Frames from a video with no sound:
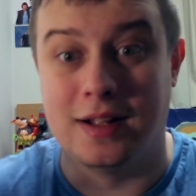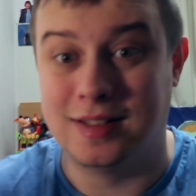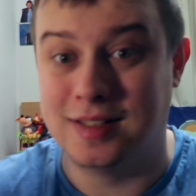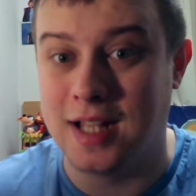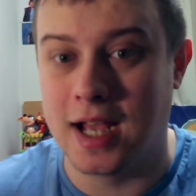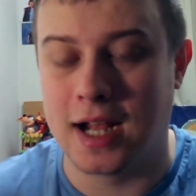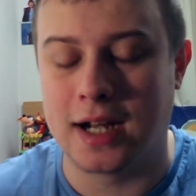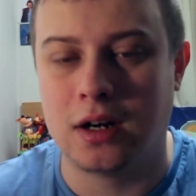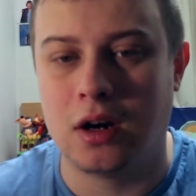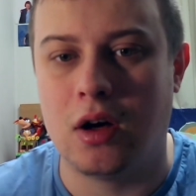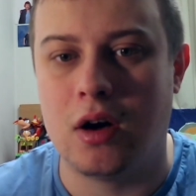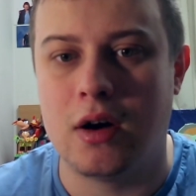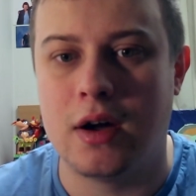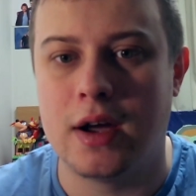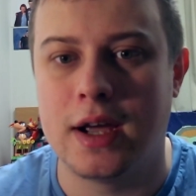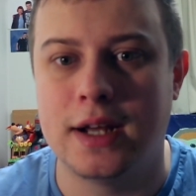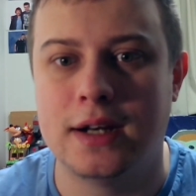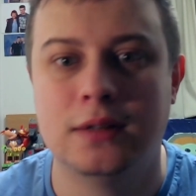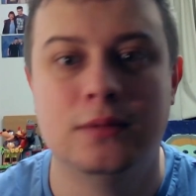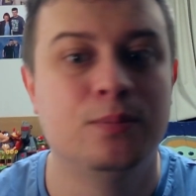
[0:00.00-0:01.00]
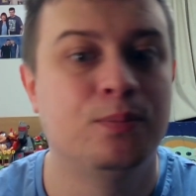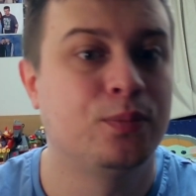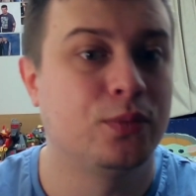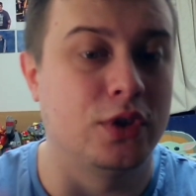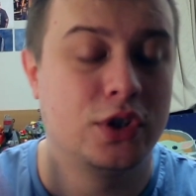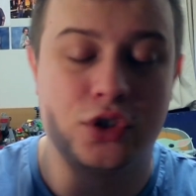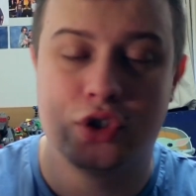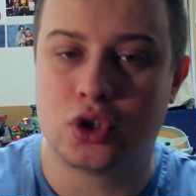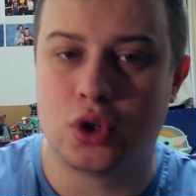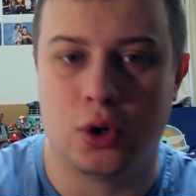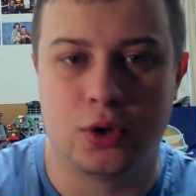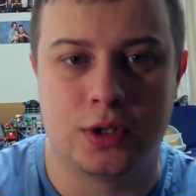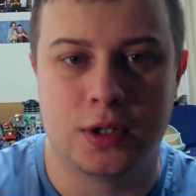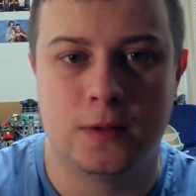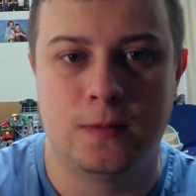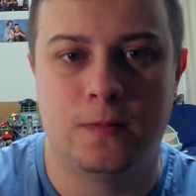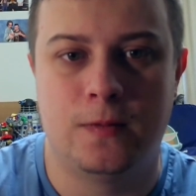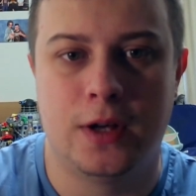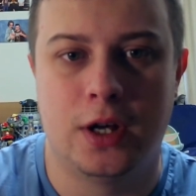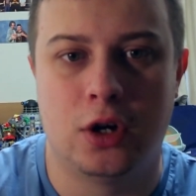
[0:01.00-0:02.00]
Deadline,
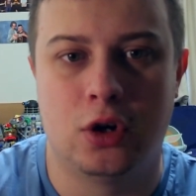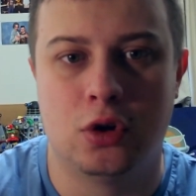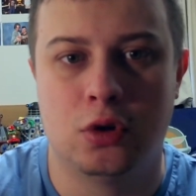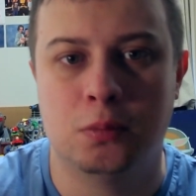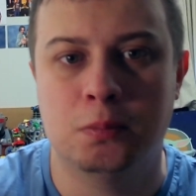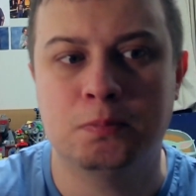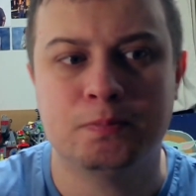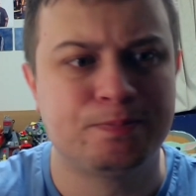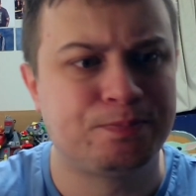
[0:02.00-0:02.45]
Discussing Film.